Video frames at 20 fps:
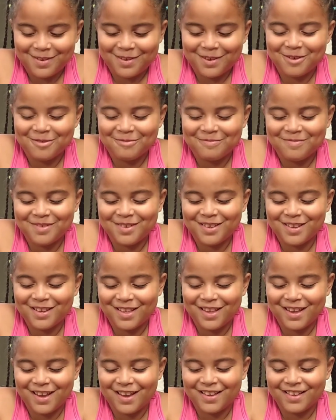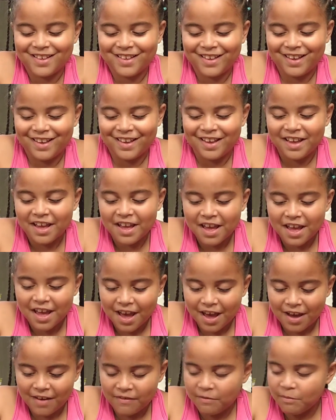Oopsie daisy,
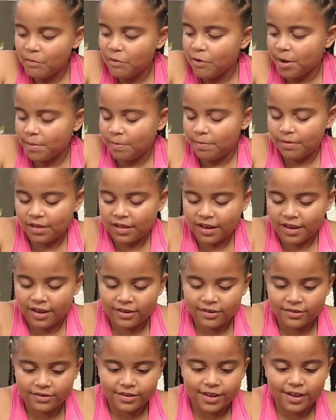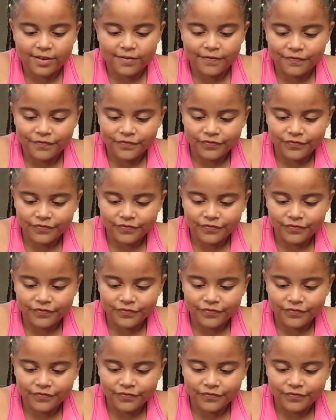have more players.